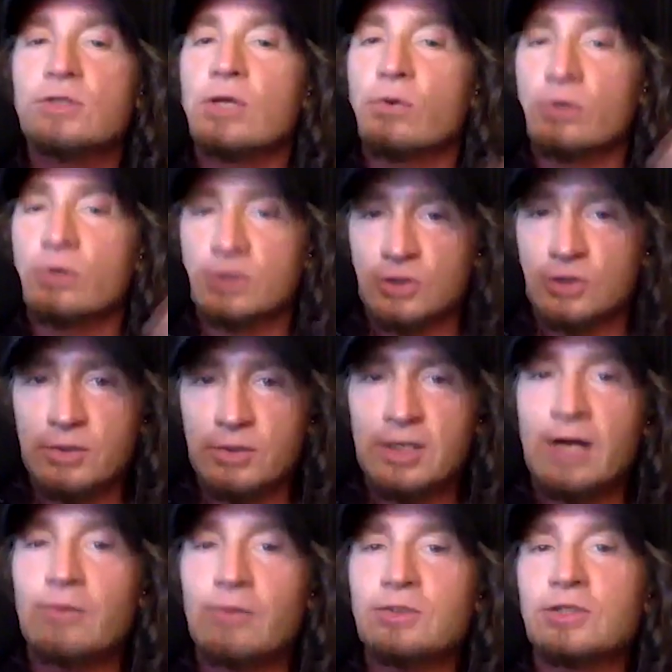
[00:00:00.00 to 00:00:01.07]
They were assuming
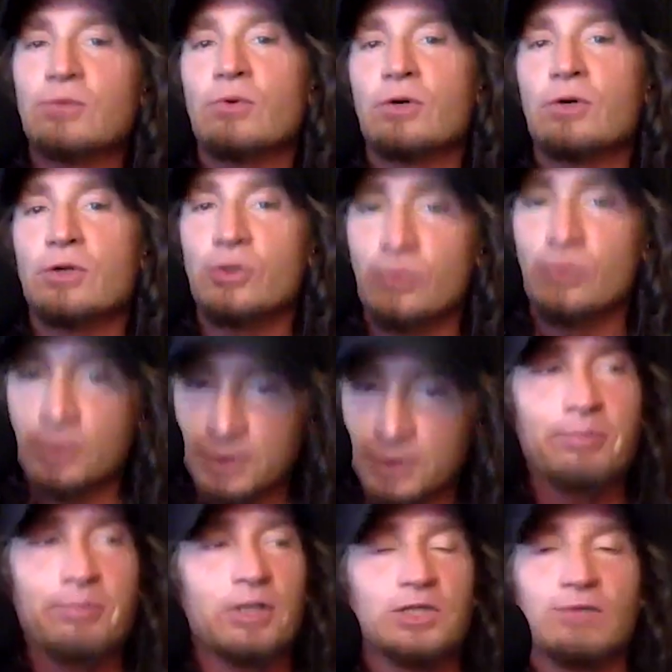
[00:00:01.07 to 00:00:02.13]
I was the one who
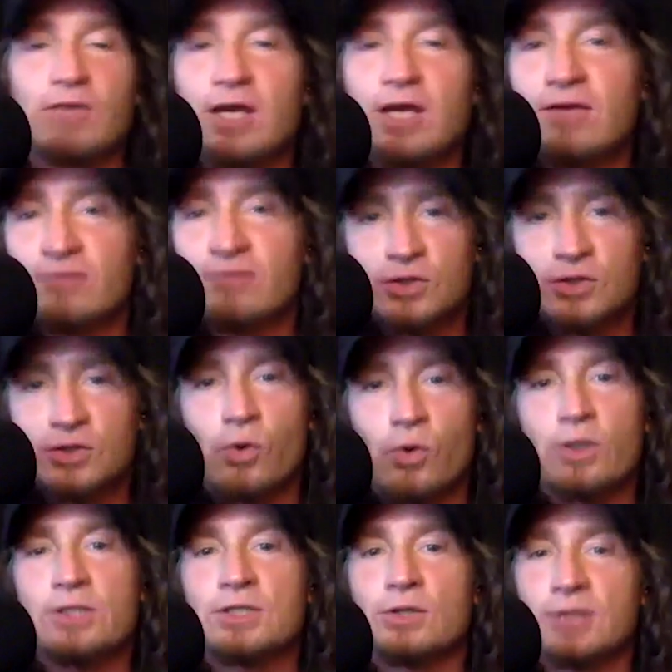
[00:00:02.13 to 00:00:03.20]
was a bunch of inventory.
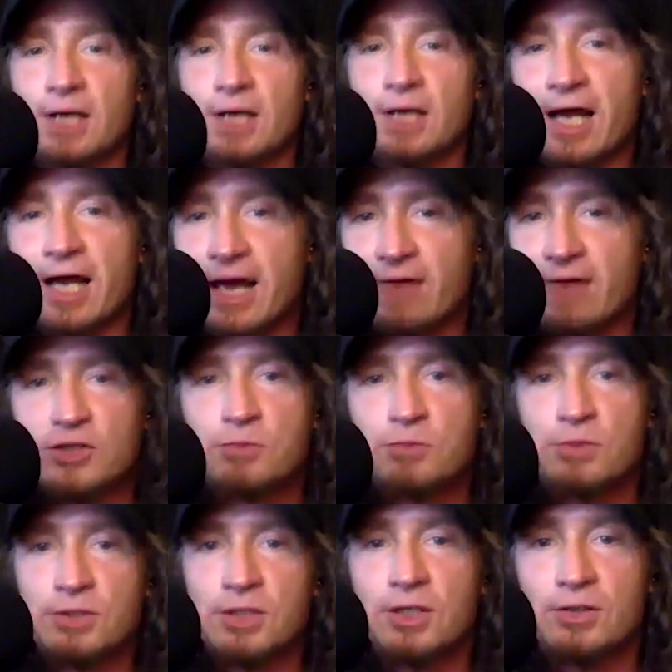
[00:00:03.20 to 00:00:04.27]
And so did I have this
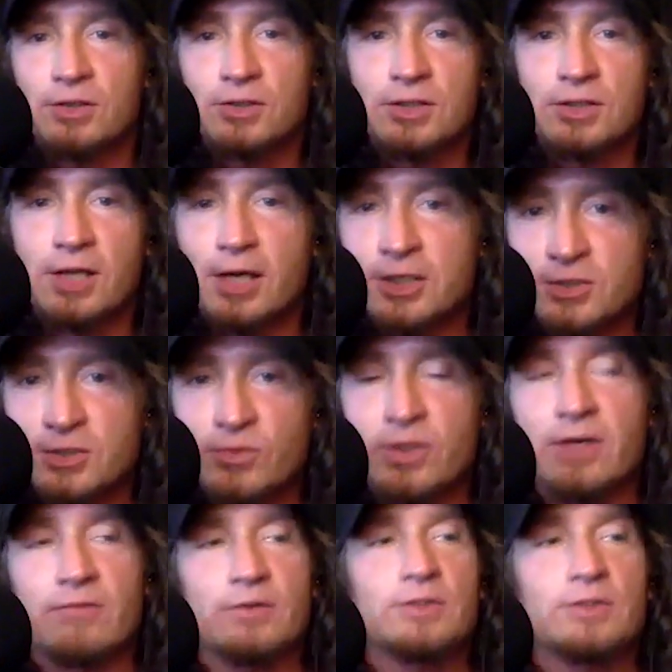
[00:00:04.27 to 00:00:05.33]
particular size and
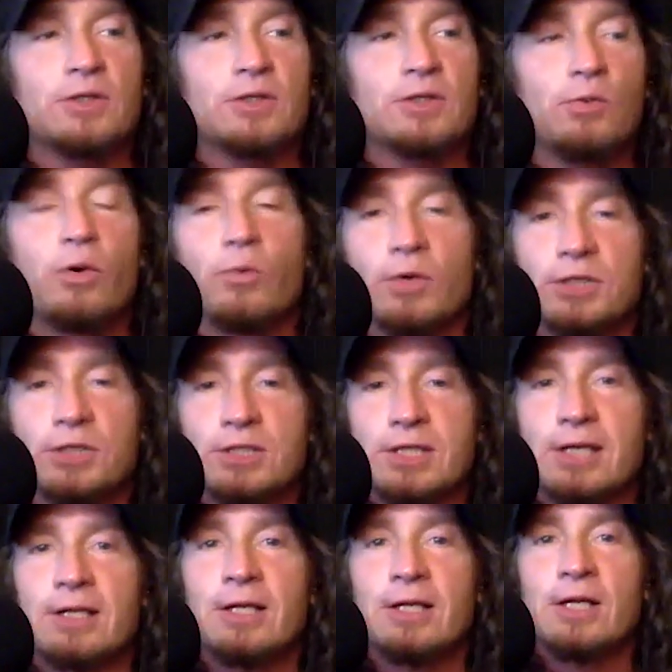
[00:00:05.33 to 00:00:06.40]
whatever. So the point was, is
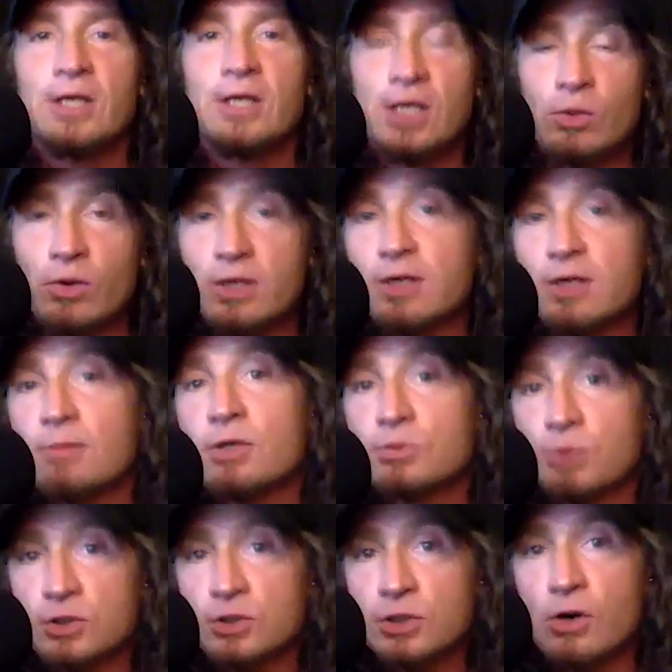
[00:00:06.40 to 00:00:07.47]
that he wanted a much,
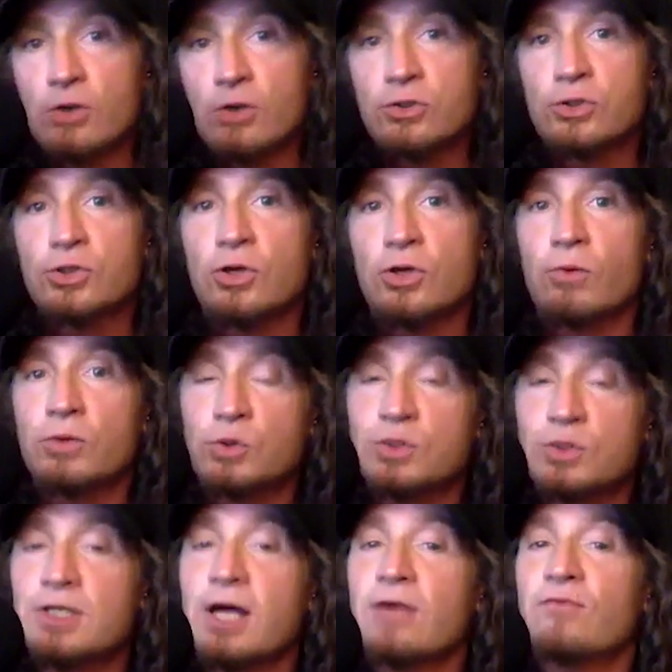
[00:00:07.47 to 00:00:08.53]
much larger shirt, which
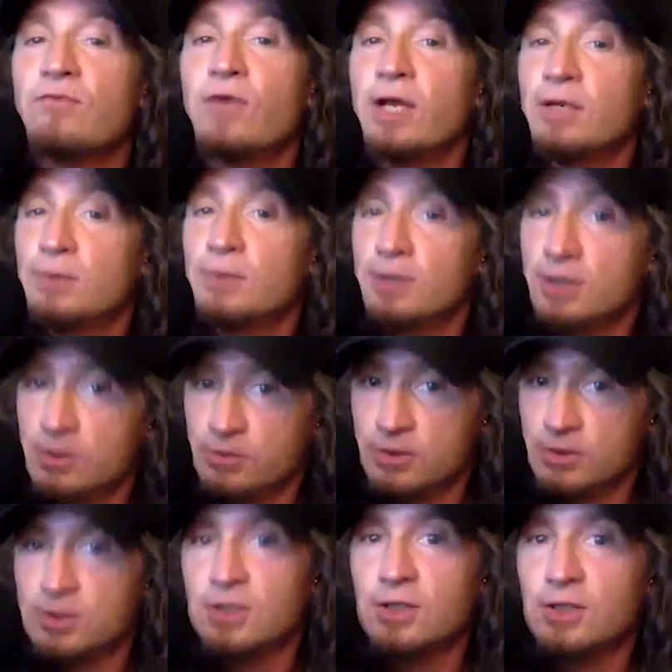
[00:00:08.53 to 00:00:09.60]
was not available in the
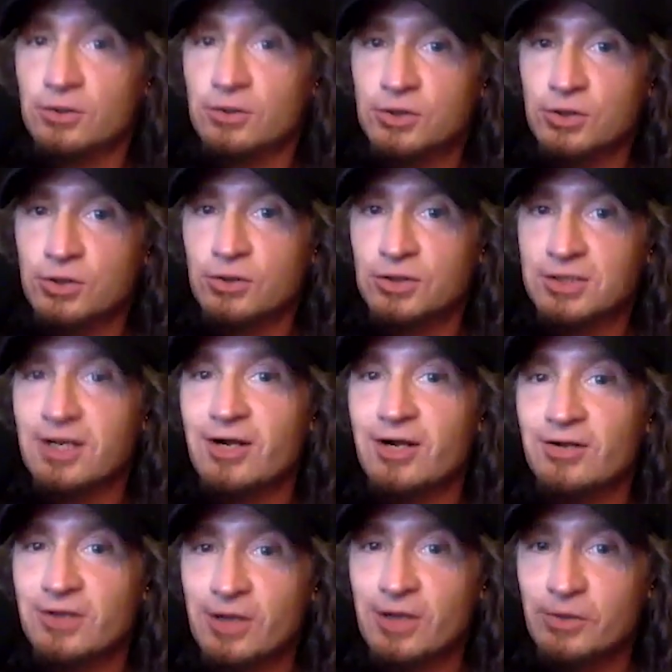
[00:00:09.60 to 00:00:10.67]
particular shirt
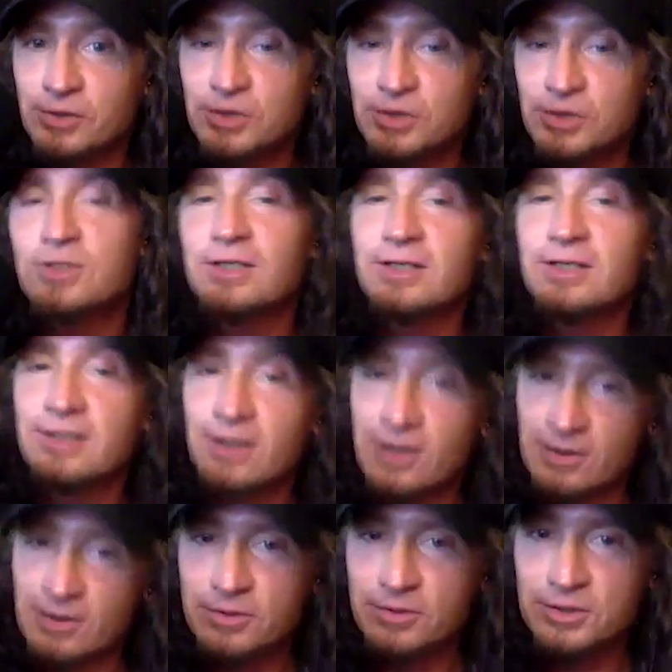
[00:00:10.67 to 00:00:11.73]
style that I was using
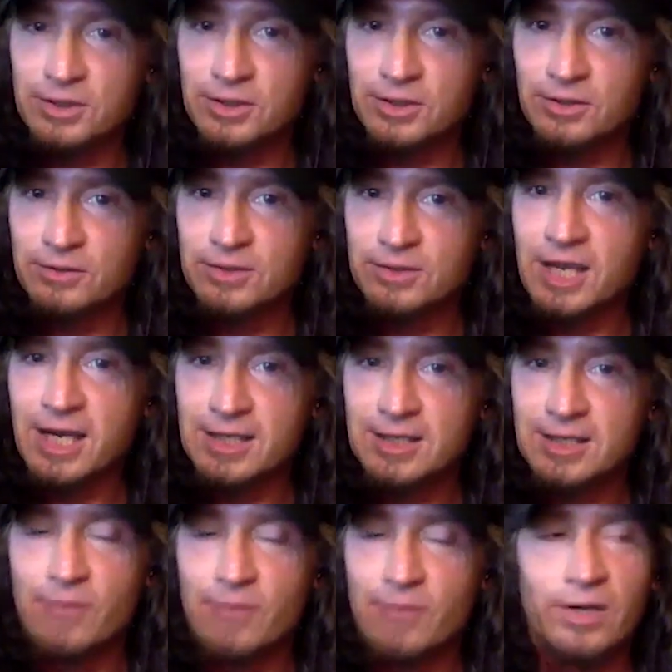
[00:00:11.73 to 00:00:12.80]
on a particular tank
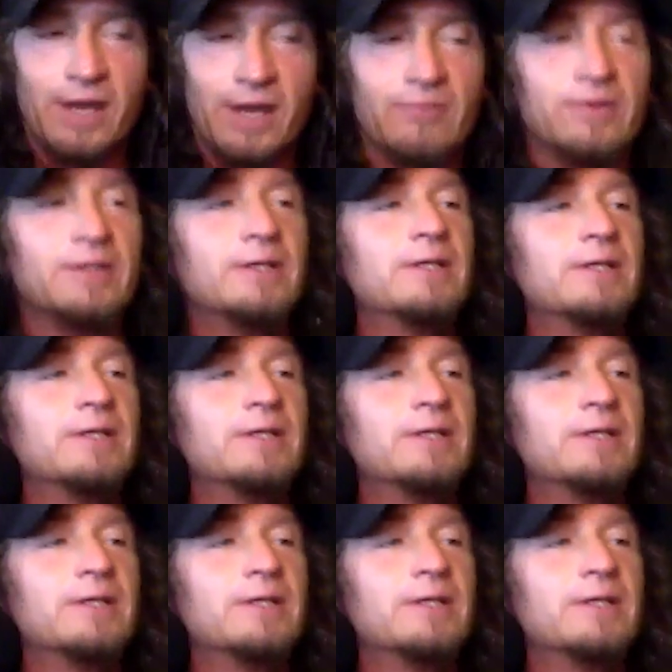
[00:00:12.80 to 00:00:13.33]
top, what have you.